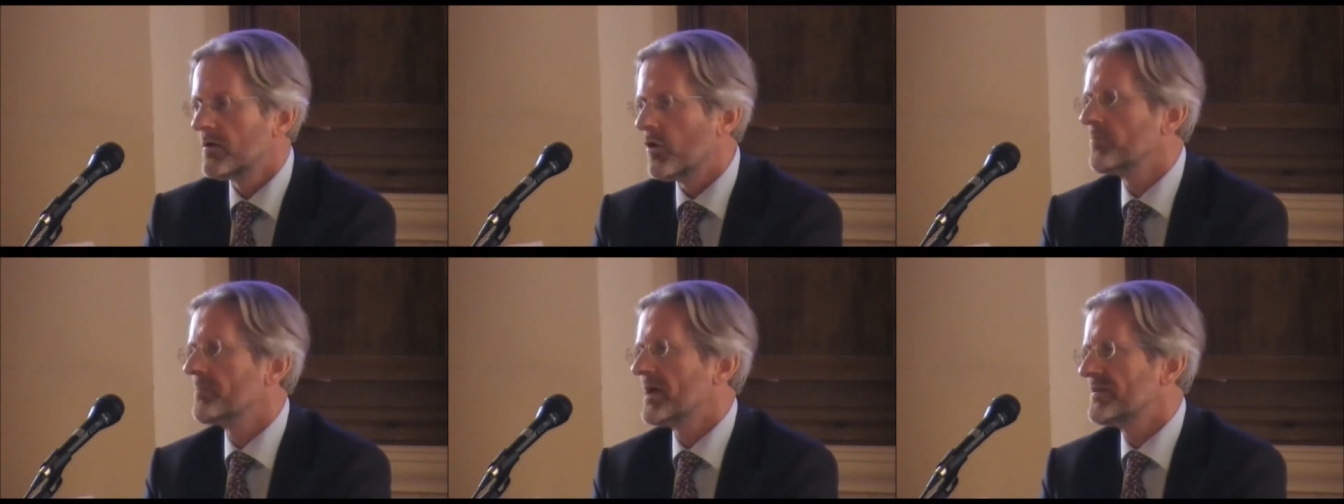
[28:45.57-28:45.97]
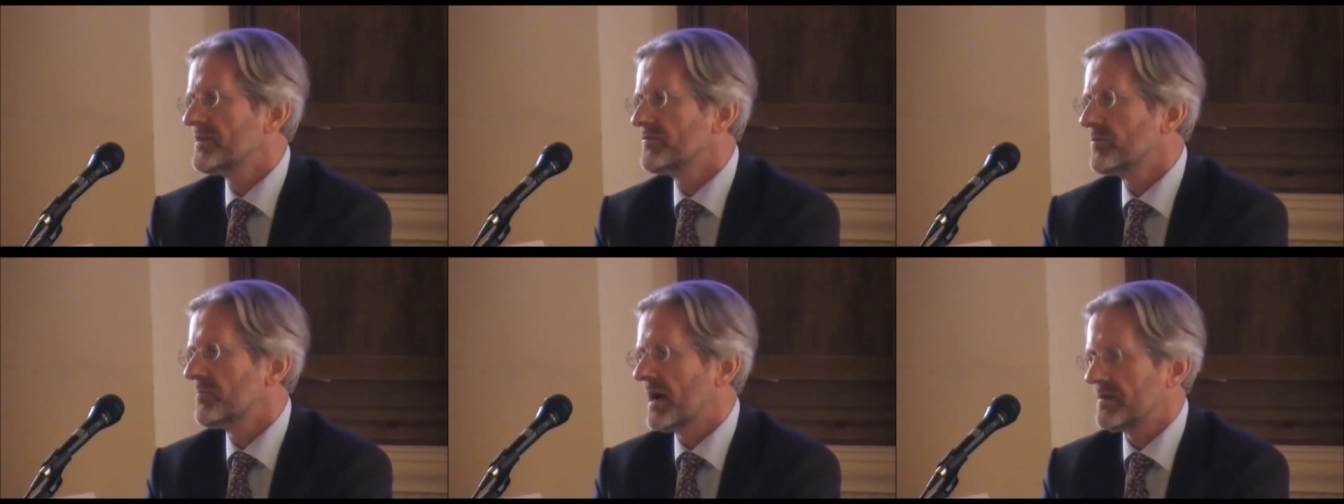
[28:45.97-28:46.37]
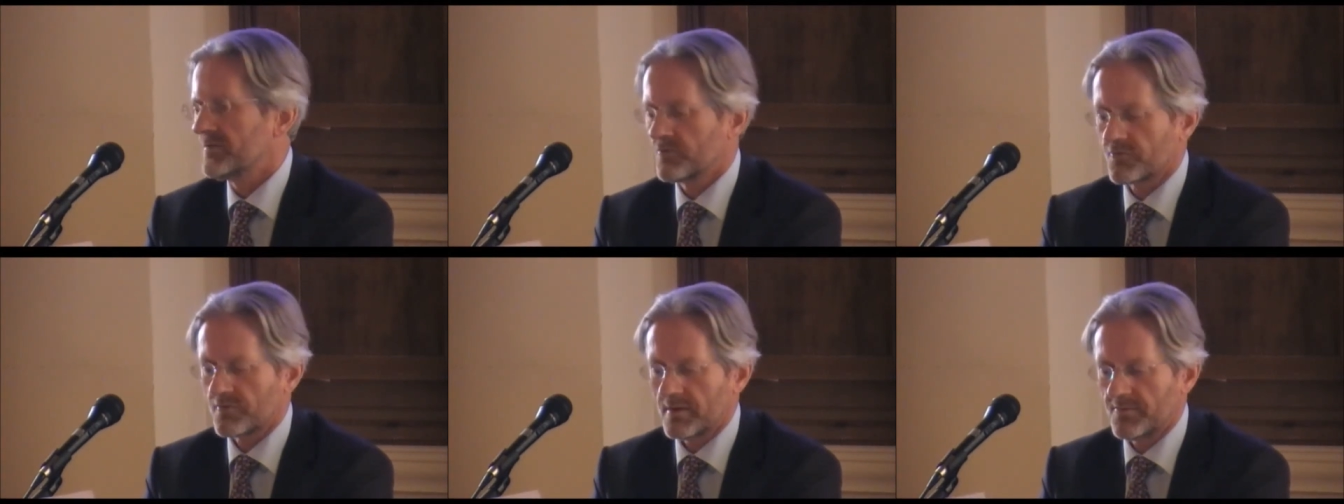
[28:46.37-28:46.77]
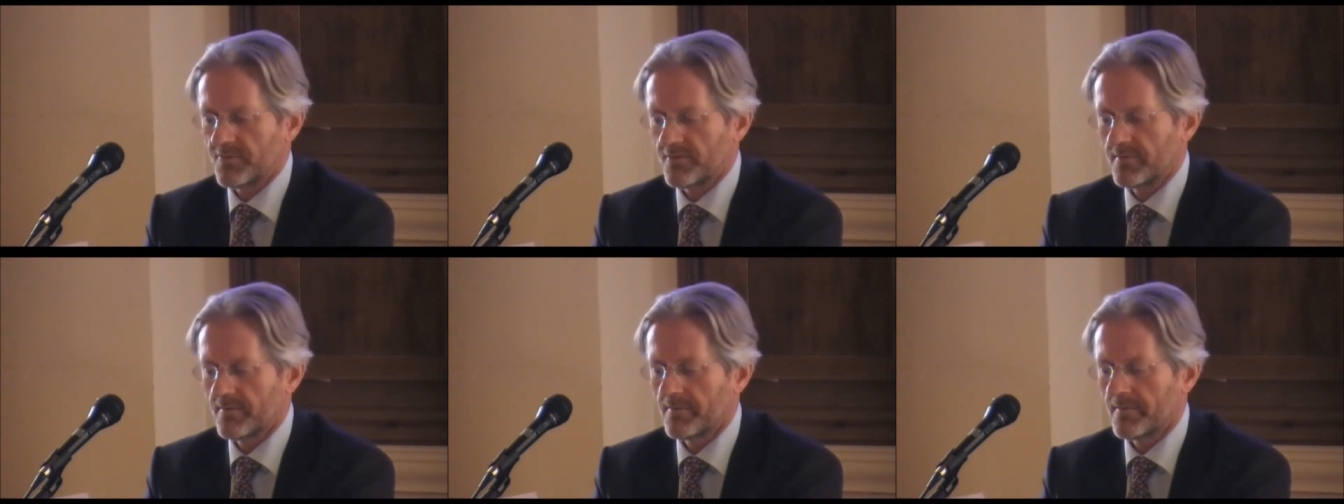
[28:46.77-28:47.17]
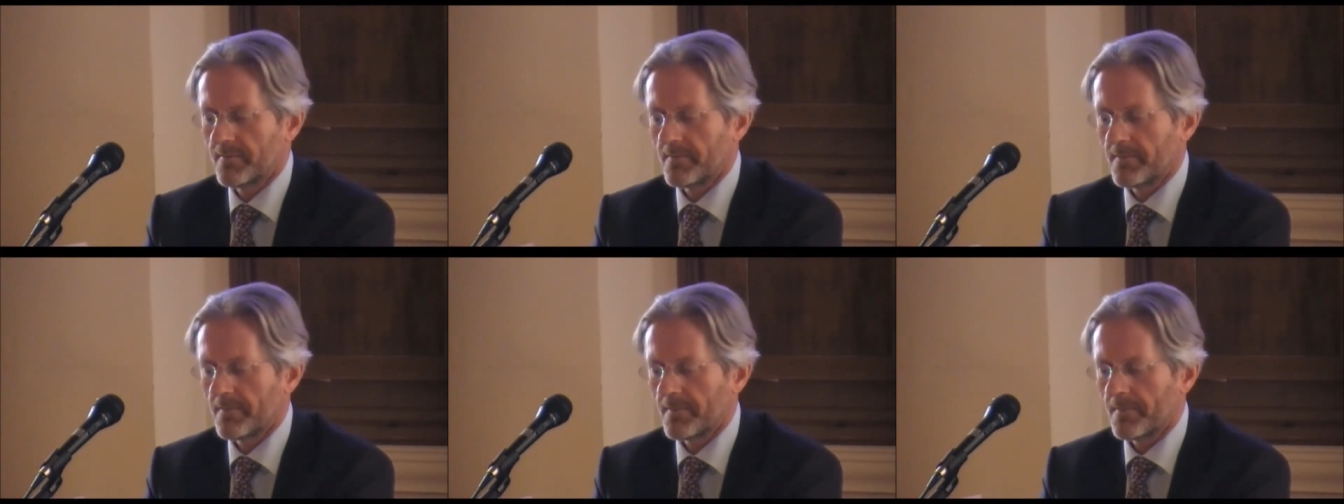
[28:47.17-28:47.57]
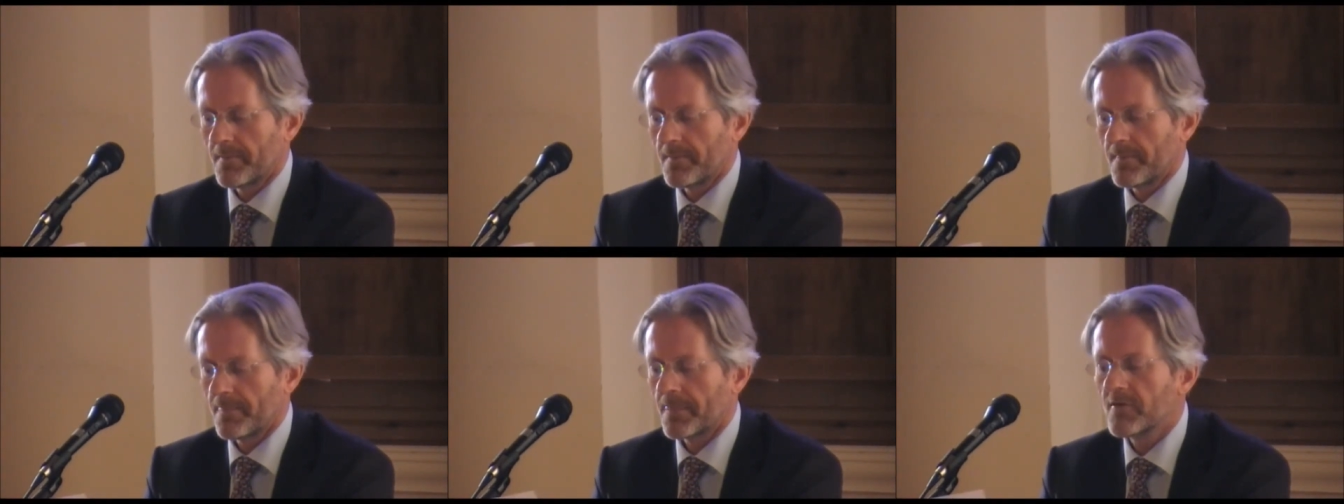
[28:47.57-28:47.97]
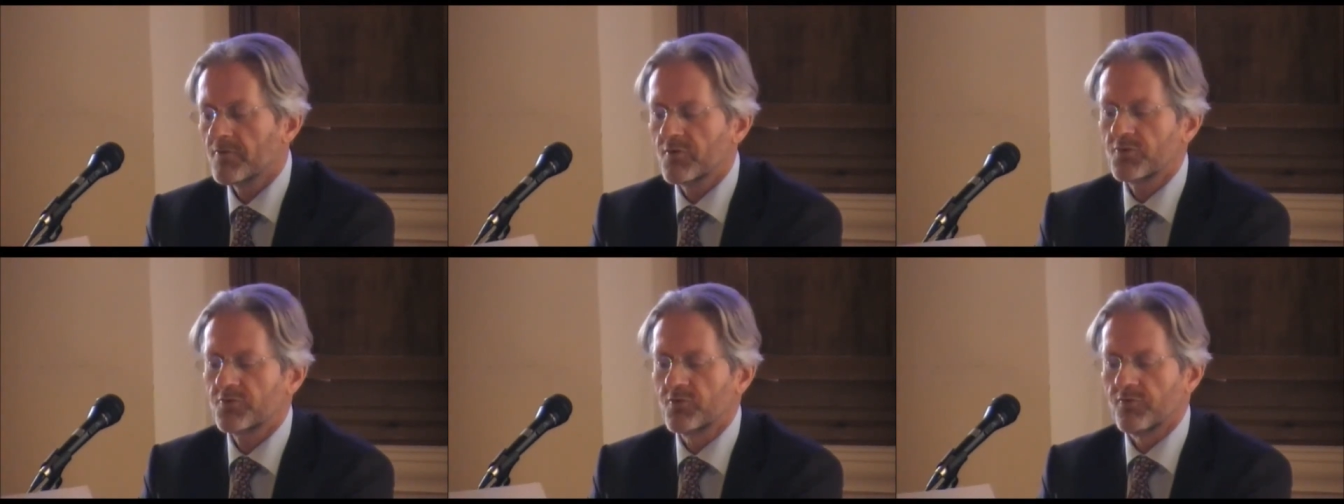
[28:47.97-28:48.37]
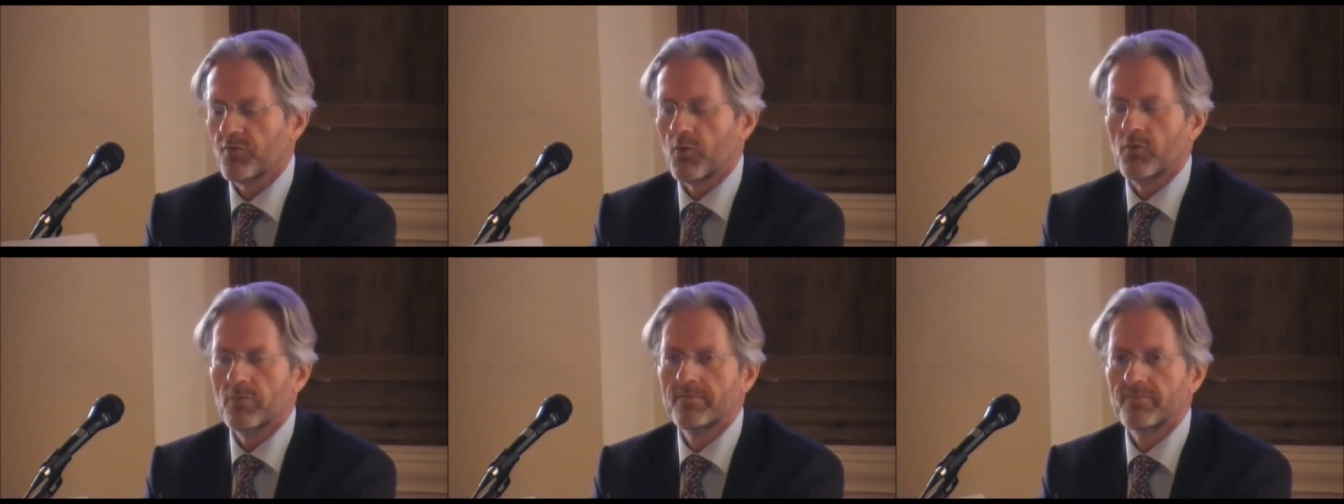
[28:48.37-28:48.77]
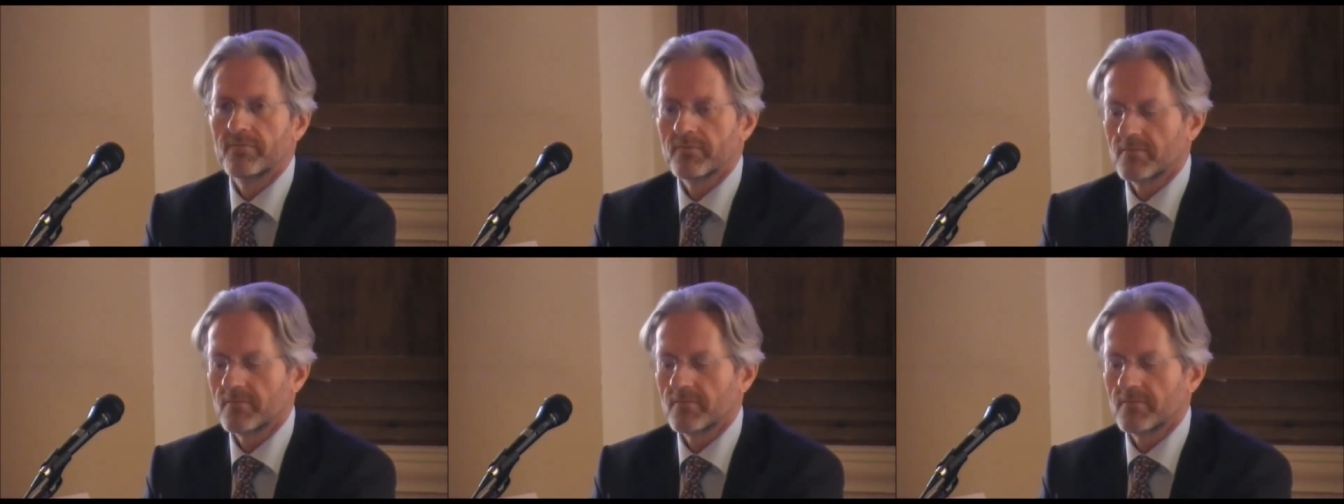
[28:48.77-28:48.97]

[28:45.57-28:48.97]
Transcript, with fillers: on medieval manuscripts? First of all,